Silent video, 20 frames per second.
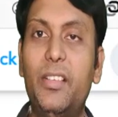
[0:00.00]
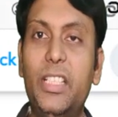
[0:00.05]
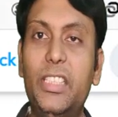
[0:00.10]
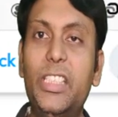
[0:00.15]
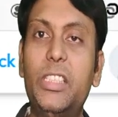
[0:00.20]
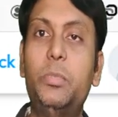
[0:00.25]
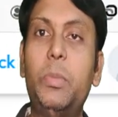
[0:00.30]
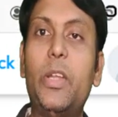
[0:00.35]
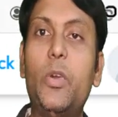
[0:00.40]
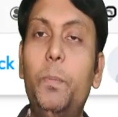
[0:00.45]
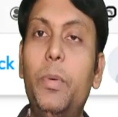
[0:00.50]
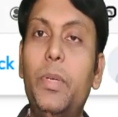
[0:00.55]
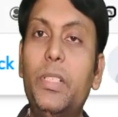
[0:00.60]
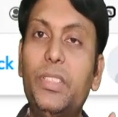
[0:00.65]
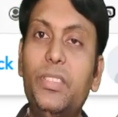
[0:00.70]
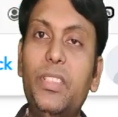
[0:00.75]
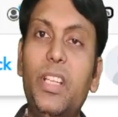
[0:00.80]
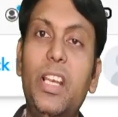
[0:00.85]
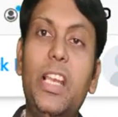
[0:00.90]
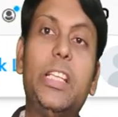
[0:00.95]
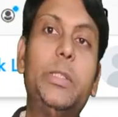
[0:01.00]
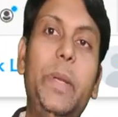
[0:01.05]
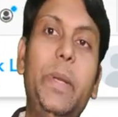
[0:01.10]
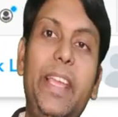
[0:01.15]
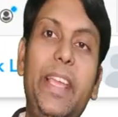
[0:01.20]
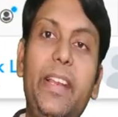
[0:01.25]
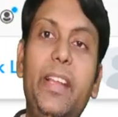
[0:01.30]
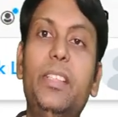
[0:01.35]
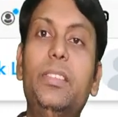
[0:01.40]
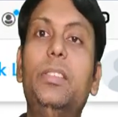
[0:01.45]
this is my personal
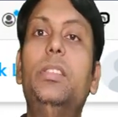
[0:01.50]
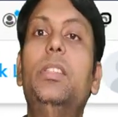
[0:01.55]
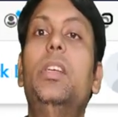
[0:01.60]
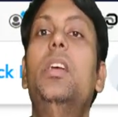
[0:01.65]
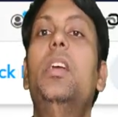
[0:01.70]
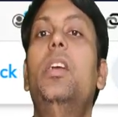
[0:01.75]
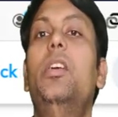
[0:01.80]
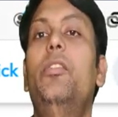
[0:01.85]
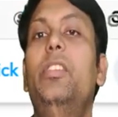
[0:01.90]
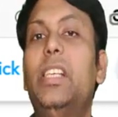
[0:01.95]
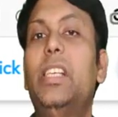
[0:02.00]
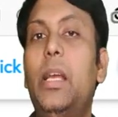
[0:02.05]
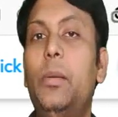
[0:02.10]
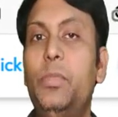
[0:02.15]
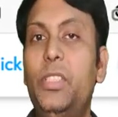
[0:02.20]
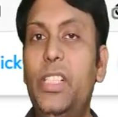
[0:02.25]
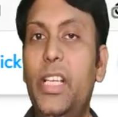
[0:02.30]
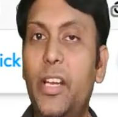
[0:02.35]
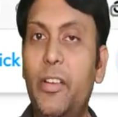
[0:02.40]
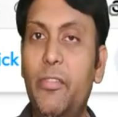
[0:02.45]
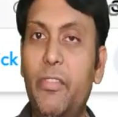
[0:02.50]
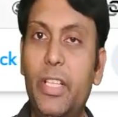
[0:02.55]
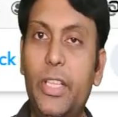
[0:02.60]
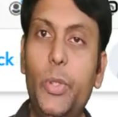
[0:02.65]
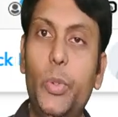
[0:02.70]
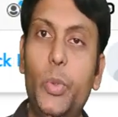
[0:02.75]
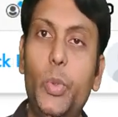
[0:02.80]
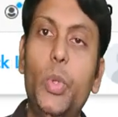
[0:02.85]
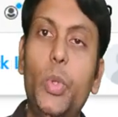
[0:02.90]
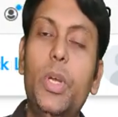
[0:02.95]
experience which I'm sharing with
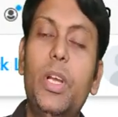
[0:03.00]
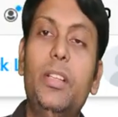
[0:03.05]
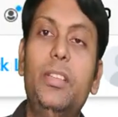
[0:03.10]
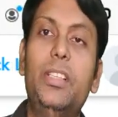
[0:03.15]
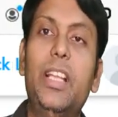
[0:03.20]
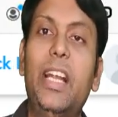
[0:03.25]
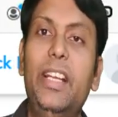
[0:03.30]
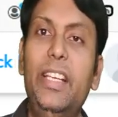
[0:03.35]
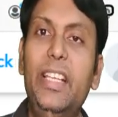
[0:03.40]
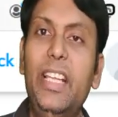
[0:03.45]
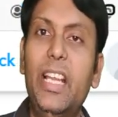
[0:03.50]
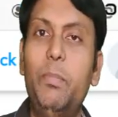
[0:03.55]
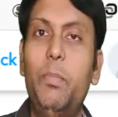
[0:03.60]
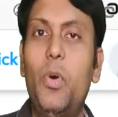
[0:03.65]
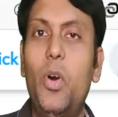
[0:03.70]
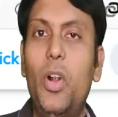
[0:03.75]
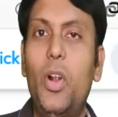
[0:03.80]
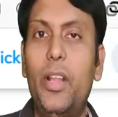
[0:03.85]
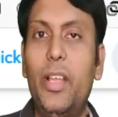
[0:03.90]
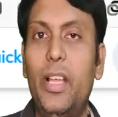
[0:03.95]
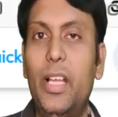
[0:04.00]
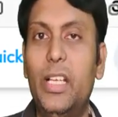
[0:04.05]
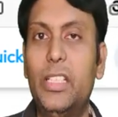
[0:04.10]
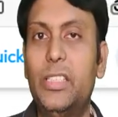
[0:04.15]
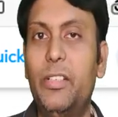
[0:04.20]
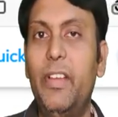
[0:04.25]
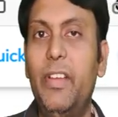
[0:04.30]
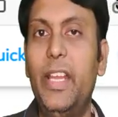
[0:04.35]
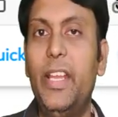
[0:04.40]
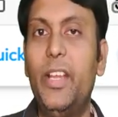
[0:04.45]
you, that NearPod is
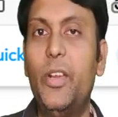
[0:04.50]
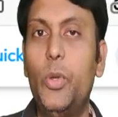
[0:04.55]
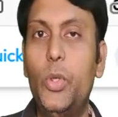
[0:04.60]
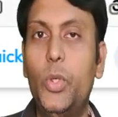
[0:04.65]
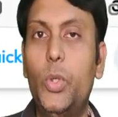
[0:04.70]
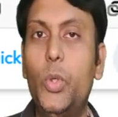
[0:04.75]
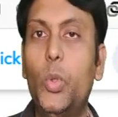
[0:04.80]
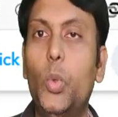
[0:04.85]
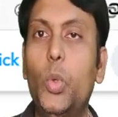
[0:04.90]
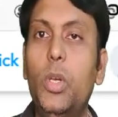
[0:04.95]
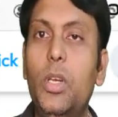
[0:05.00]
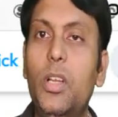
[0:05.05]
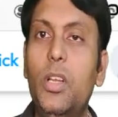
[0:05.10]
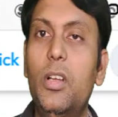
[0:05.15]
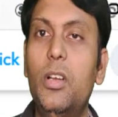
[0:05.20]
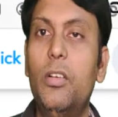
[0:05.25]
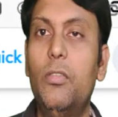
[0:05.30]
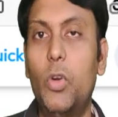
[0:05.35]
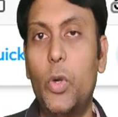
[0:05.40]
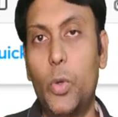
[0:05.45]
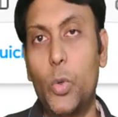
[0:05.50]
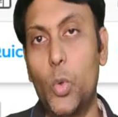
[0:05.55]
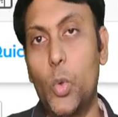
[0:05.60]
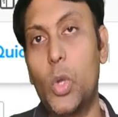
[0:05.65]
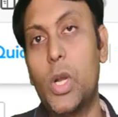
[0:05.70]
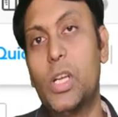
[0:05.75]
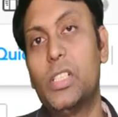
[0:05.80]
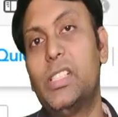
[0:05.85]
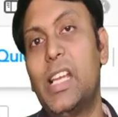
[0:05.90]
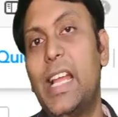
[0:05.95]
a very good tool for
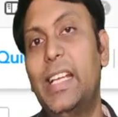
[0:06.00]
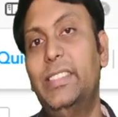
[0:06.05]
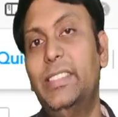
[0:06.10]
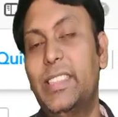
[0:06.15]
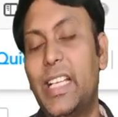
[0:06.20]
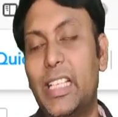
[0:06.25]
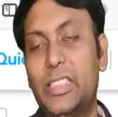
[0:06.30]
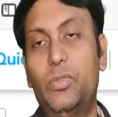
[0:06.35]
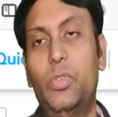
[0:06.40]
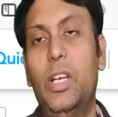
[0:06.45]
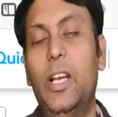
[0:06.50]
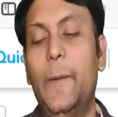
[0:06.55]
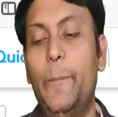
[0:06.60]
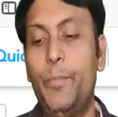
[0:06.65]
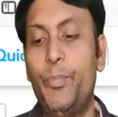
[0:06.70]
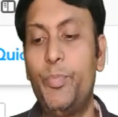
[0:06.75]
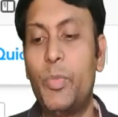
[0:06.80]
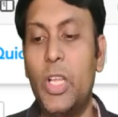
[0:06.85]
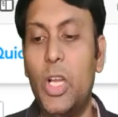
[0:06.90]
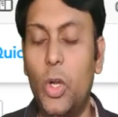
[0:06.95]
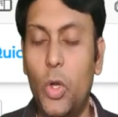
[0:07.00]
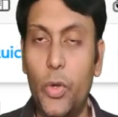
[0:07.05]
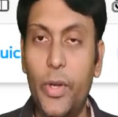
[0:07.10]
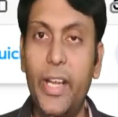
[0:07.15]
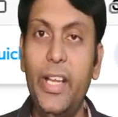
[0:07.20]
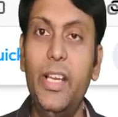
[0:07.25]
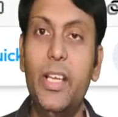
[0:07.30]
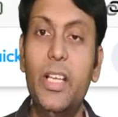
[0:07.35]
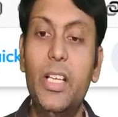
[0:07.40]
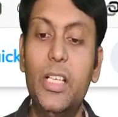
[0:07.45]
Google Slides as well.
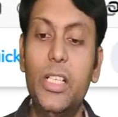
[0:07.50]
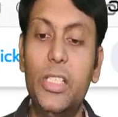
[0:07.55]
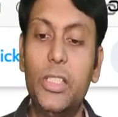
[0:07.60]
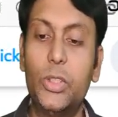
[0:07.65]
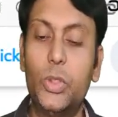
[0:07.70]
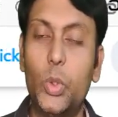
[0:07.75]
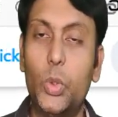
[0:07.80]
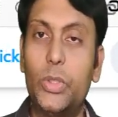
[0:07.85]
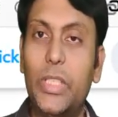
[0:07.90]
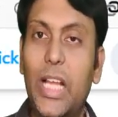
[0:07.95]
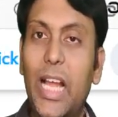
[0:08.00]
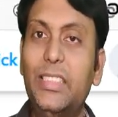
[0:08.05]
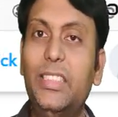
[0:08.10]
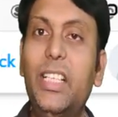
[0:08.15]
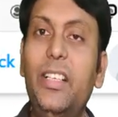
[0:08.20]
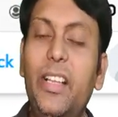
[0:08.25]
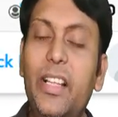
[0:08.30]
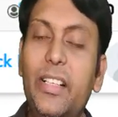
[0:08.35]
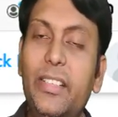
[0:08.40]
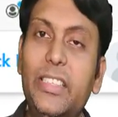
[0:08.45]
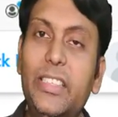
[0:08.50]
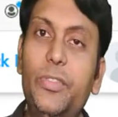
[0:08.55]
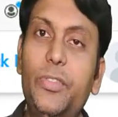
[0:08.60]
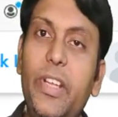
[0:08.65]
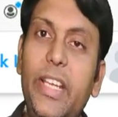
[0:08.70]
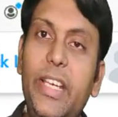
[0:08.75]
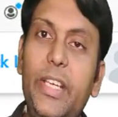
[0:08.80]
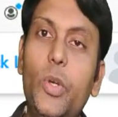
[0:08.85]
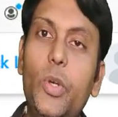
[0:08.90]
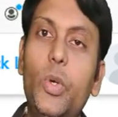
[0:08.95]
Alright, so that's it in this
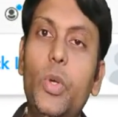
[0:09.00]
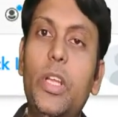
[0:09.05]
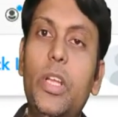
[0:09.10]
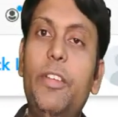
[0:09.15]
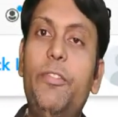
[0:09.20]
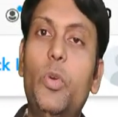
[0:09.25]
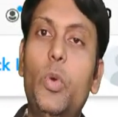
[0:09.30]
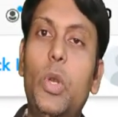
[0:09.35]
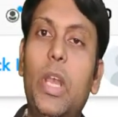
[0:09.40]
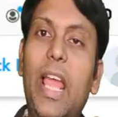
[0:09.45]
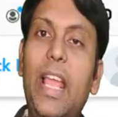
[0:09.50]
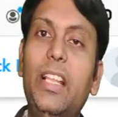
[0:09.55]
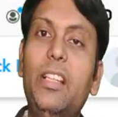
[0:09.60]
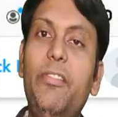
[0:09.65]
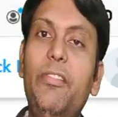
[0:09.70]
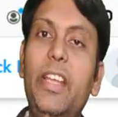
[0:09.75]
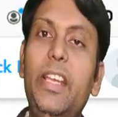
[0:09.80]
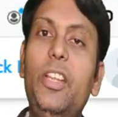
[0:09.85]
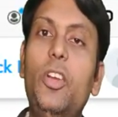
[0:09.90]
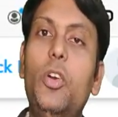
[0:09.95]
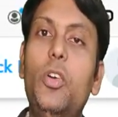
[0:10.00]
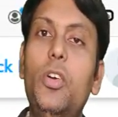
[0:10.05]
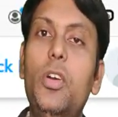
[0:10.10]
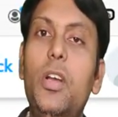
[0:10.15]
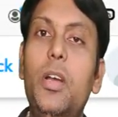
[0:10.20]
video. If you like the video,